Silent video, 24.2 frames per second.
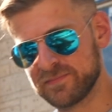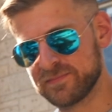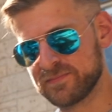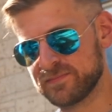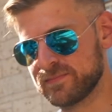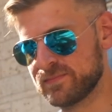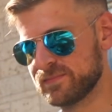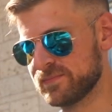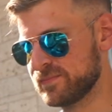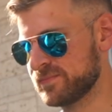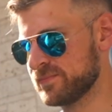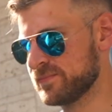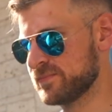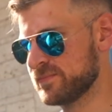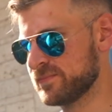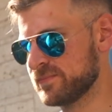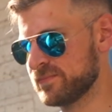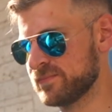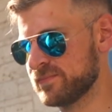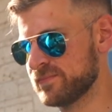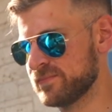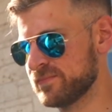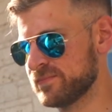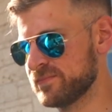
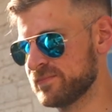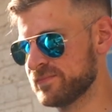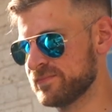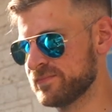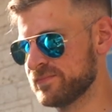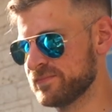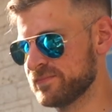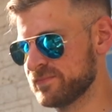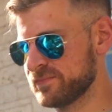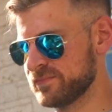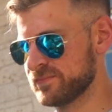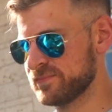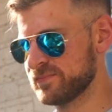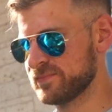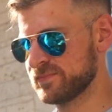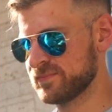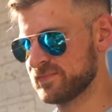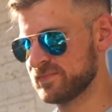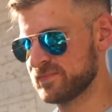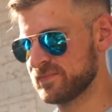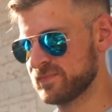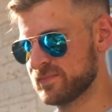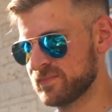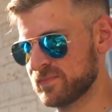
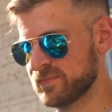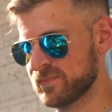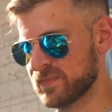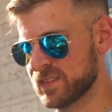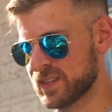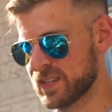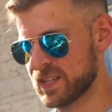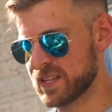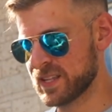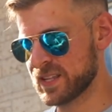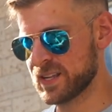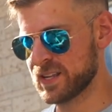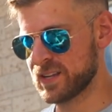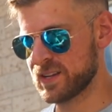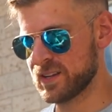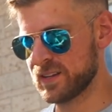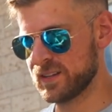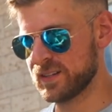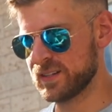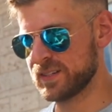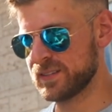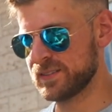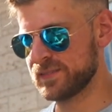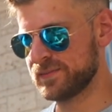
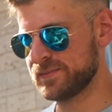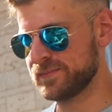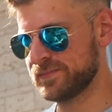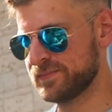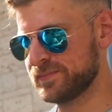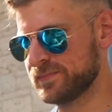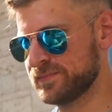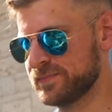(silent)